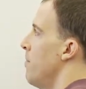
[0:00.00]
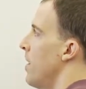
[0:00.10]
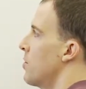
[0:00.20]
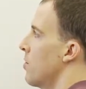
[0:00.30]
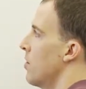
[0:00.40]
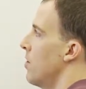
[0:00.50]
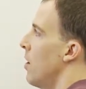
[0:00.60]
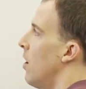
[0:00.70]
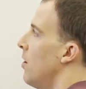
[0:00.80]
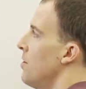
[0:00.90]
to make sure
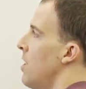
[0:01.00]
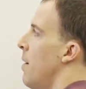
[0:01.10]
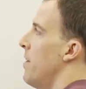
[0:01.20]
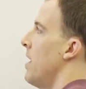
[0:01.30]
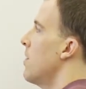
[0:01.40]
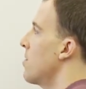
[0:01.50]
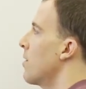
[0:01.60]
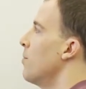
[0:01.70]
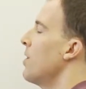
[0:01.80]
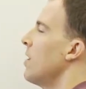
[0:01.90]
that all denominators are
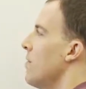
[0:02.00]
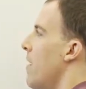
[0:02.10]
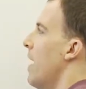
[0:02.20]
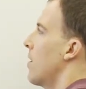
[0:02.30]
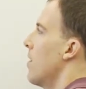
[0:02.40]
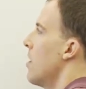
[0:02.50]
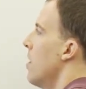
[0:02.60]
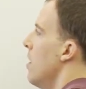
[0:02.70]
completely factored.